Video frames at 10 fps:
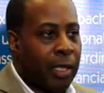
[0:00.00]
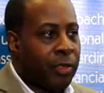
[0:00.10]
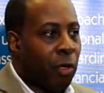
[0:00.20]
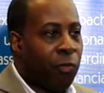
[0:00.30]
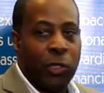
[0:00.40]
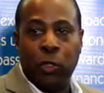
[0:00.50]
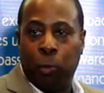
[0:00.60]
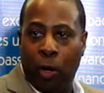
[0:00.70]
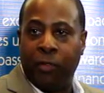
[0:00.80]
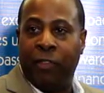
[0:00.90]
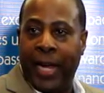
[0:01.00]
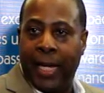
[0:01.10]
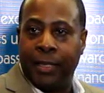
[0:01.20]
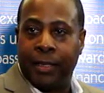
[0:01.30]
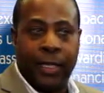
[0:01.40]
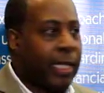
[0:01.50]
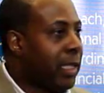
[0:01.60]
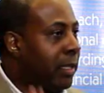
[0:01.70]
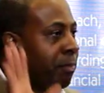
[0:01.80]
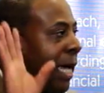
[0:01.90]
So for you sports fans,
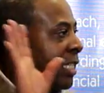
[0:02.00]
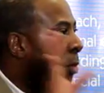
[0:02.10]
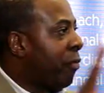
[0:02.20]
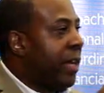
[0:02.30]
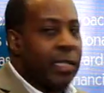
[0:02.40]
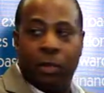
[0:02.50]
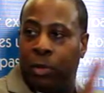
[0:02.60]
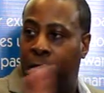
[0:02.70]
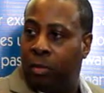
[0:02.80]
any basketball fans in the room?